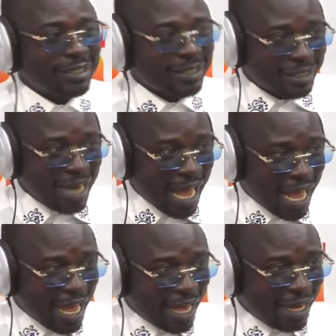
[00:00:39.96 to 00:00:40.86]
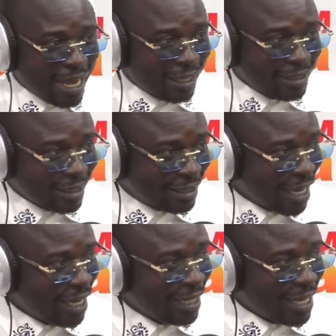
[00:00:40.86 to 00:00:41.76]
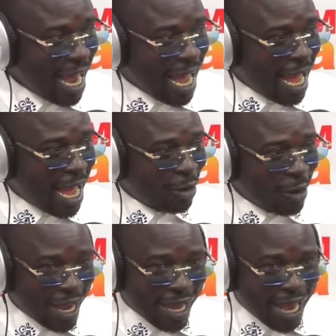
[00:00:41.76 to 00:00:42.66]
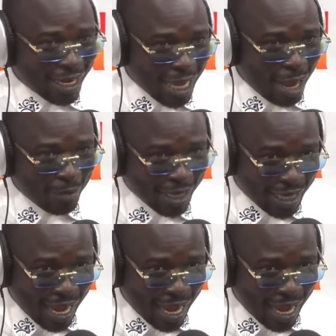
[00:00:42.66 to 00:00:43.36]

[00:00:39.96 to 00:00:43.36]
Now, and then she's saying, no, I dear medical